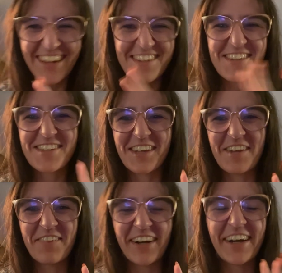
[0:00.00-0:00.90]

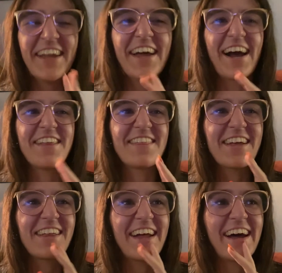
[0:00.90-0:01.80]
Disclaimer. I
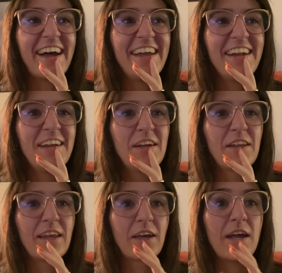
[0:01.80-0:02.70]
think that
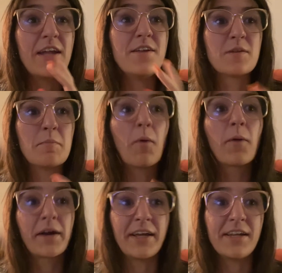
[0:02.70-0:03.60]
like it is
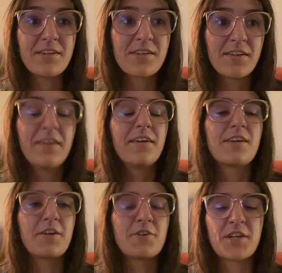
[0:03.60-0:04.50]
important
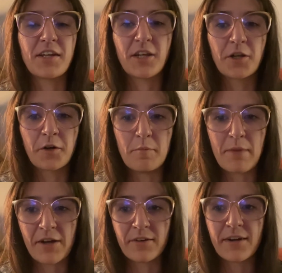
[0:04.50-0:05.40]
to understand like your own
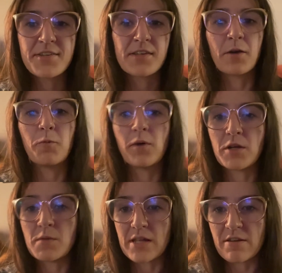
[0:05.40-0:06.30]
boundaries and like what
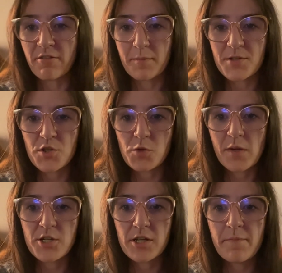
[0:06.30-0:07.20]
you need from a
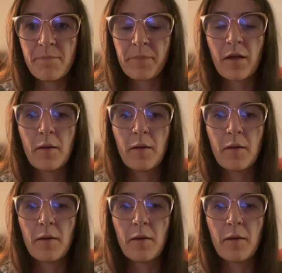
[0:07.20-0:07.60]
situation.